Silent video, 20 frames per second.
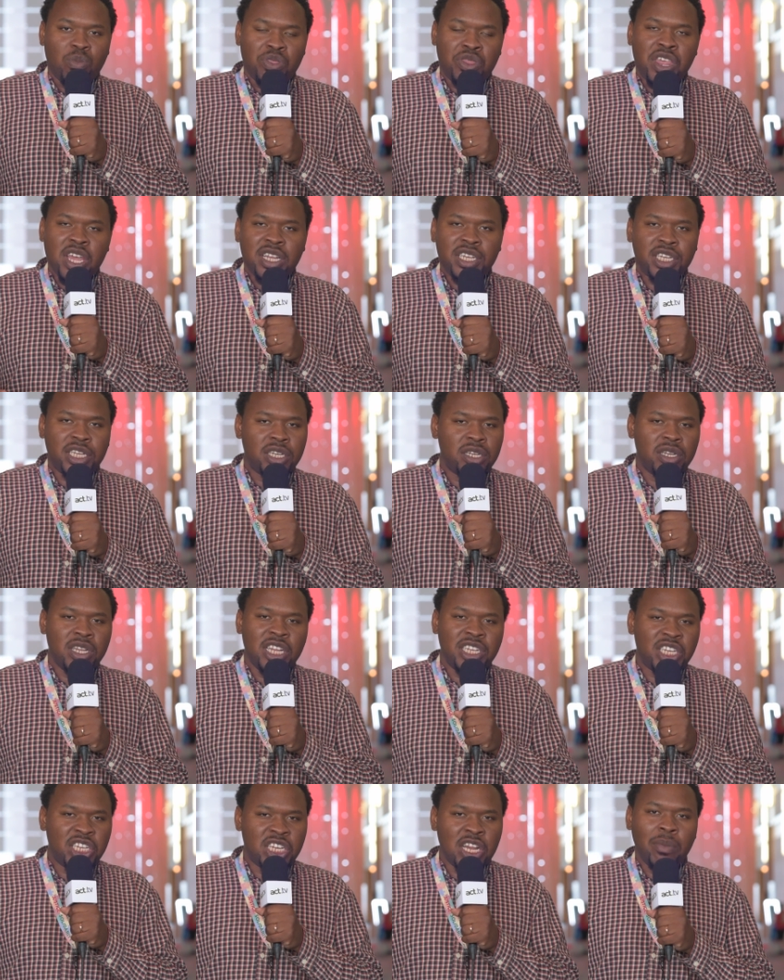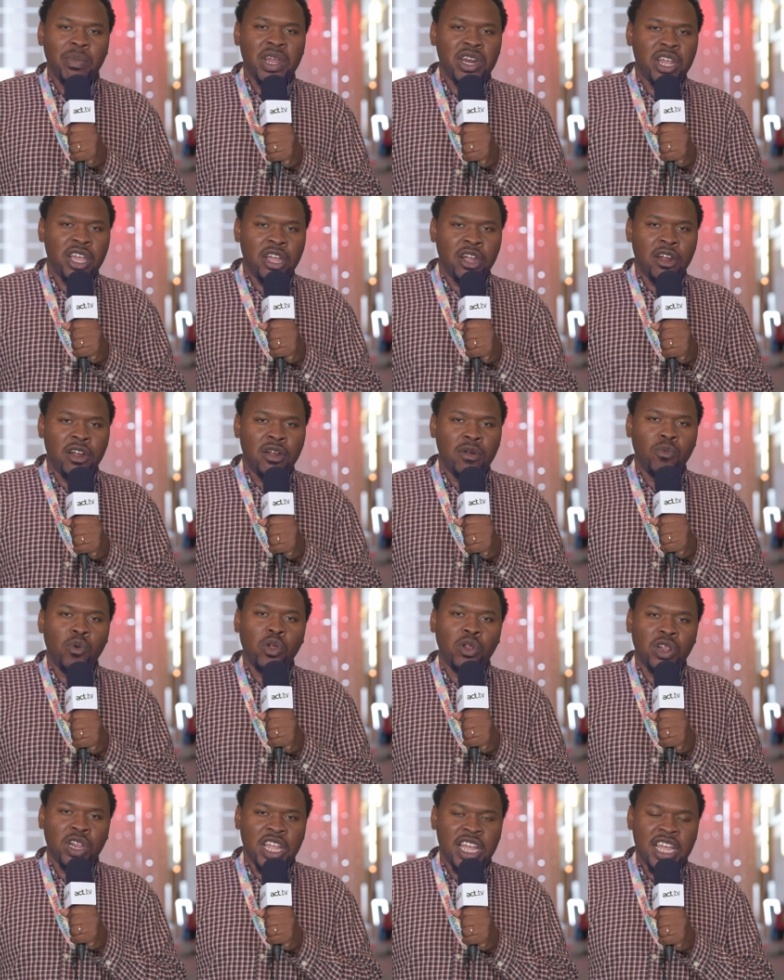this this summit here
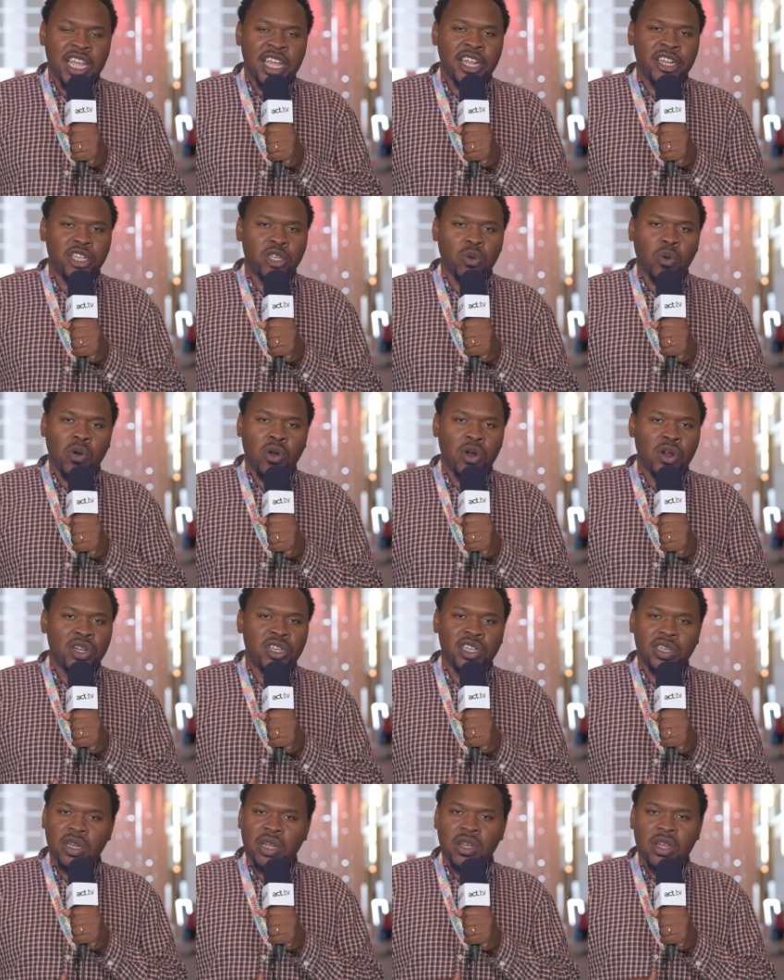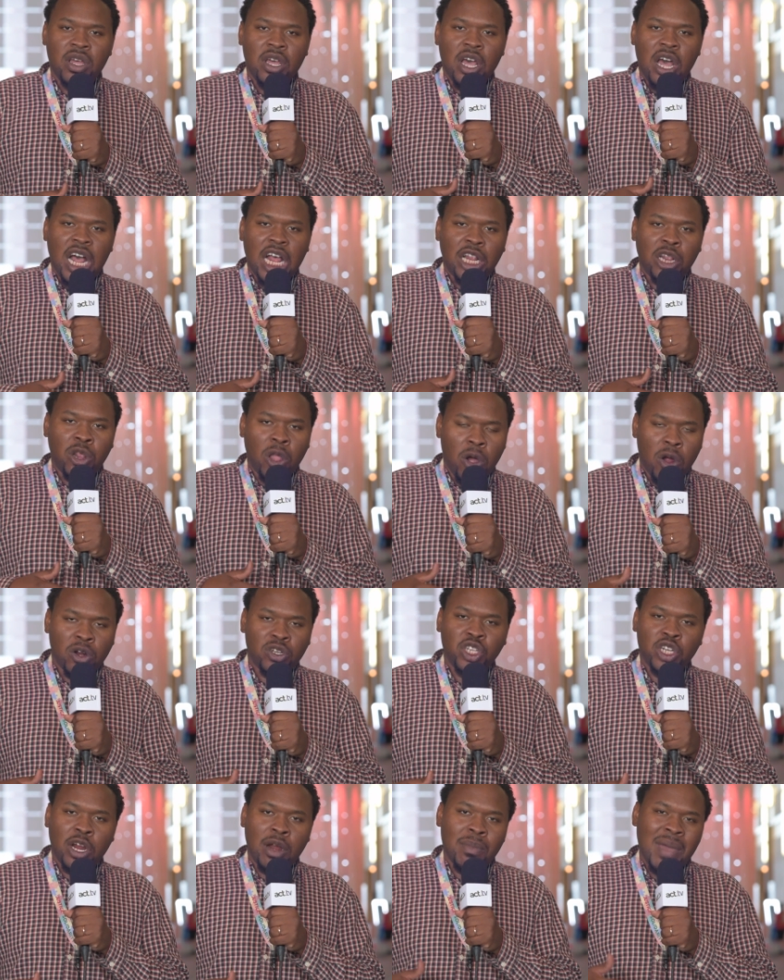will lead towards
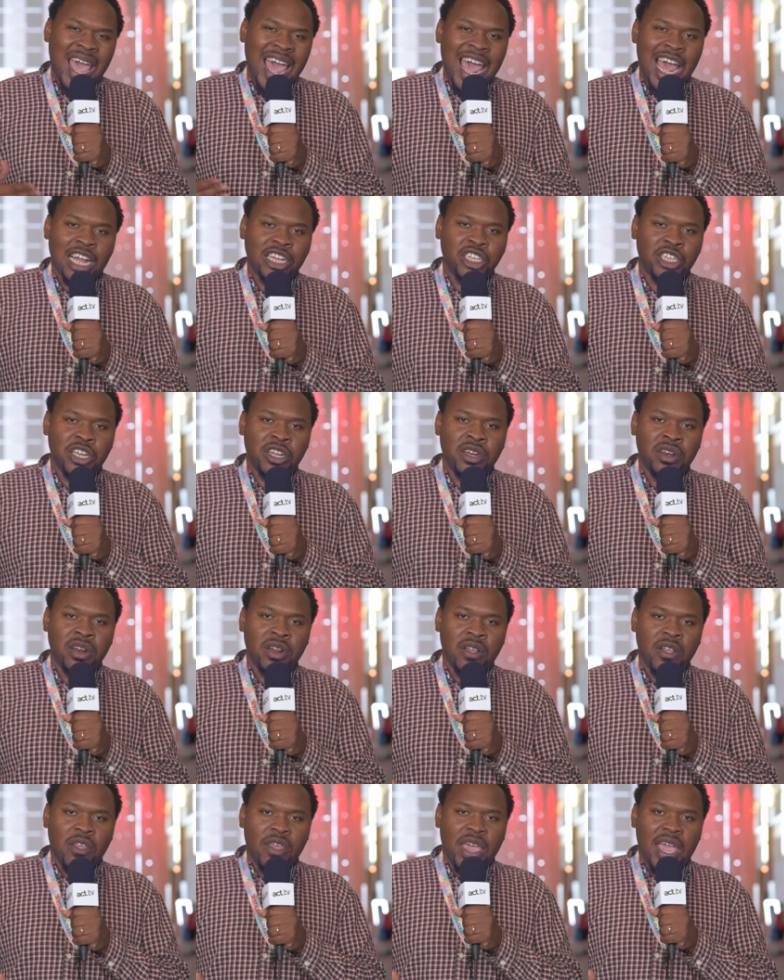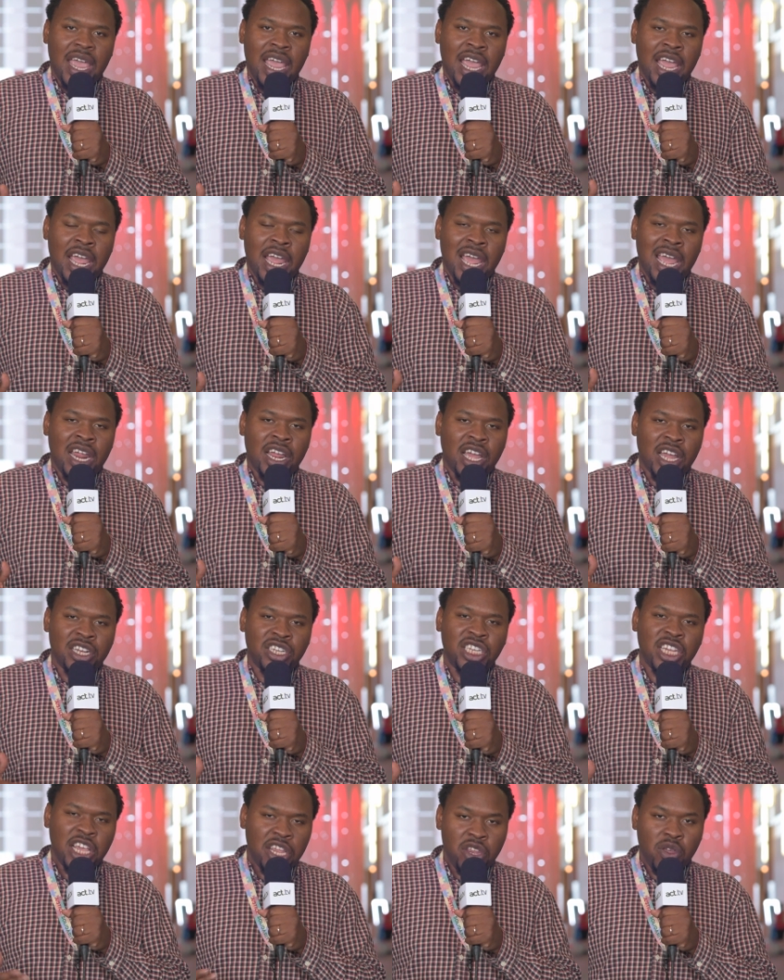long-term action and, and,
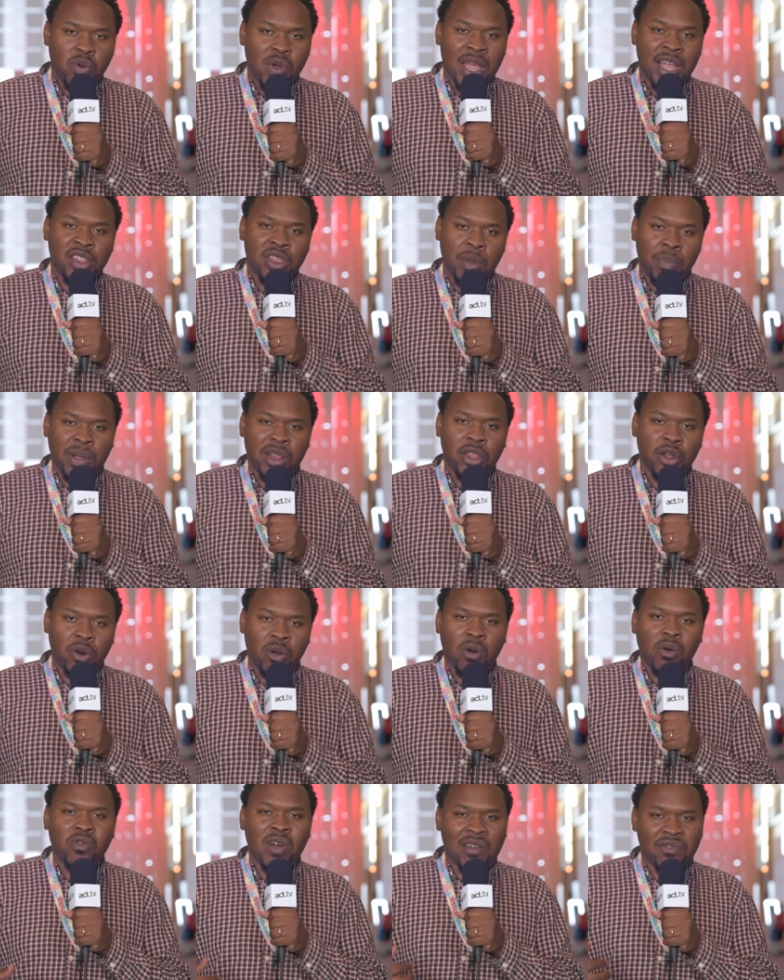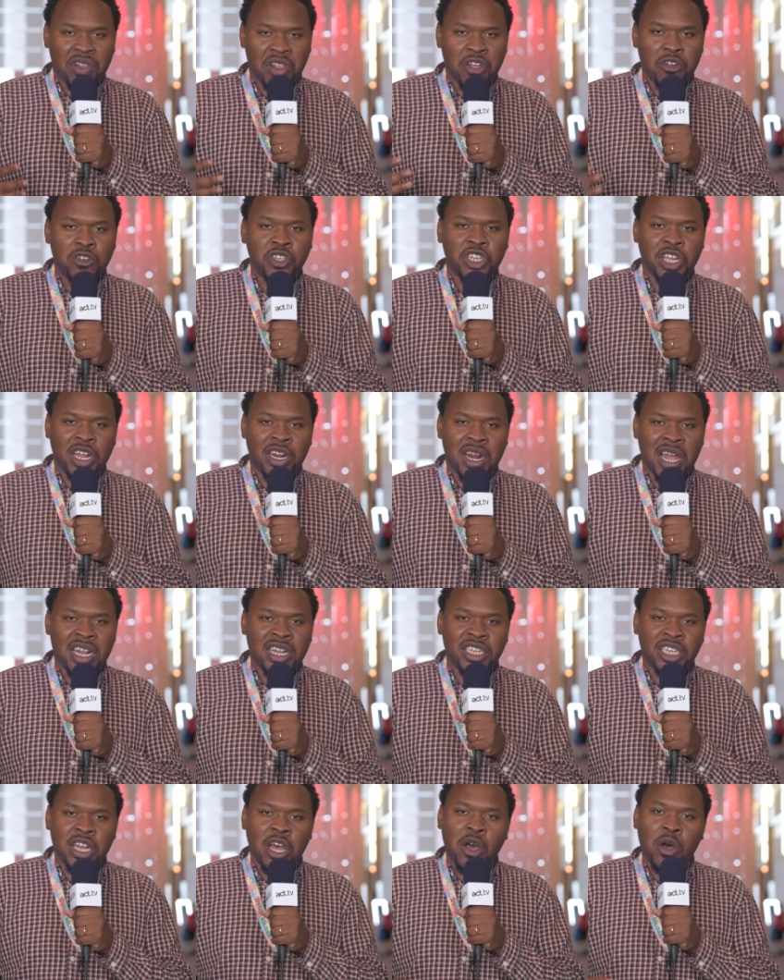continuing the political revolution.
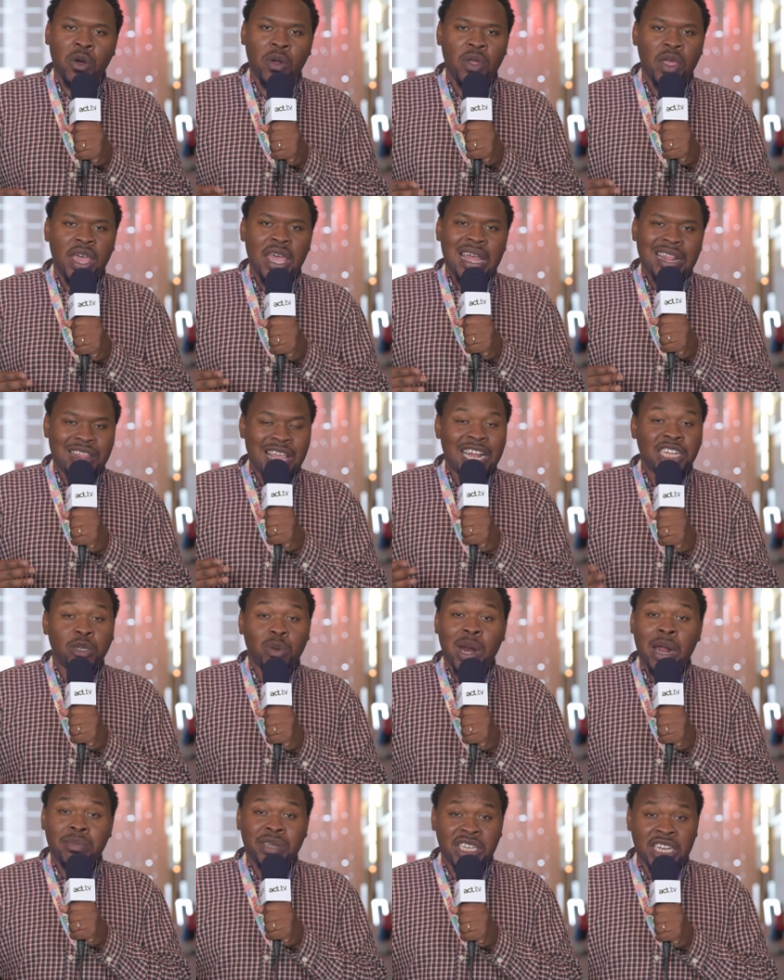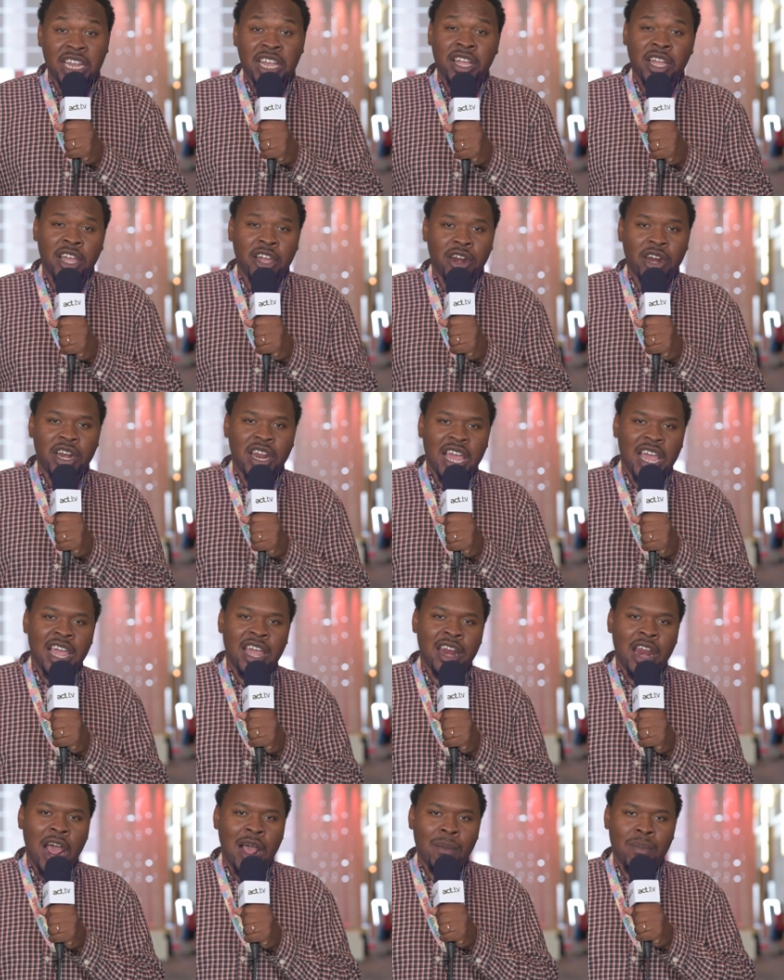And so that's what I'm seeing here today,
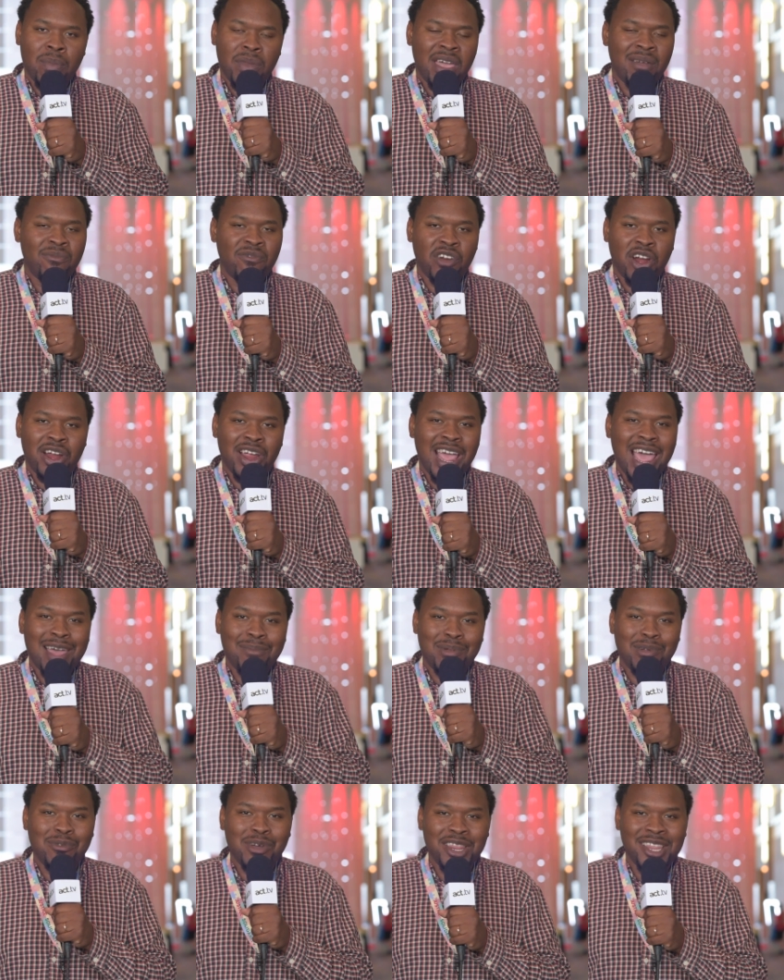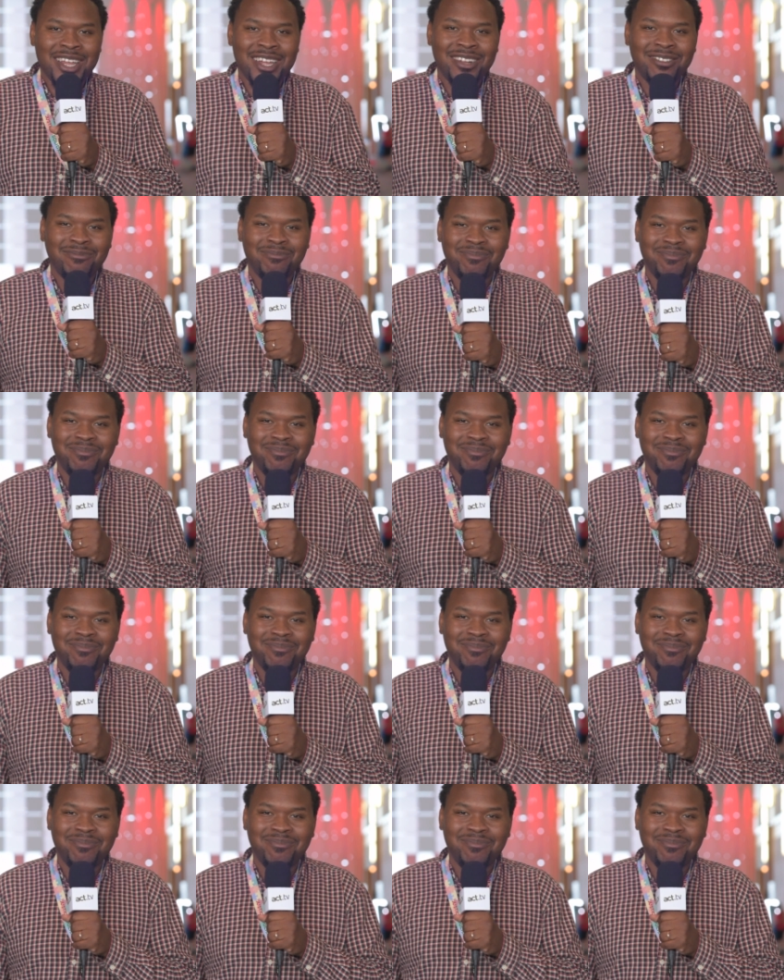and I'm, I'm very happy with it.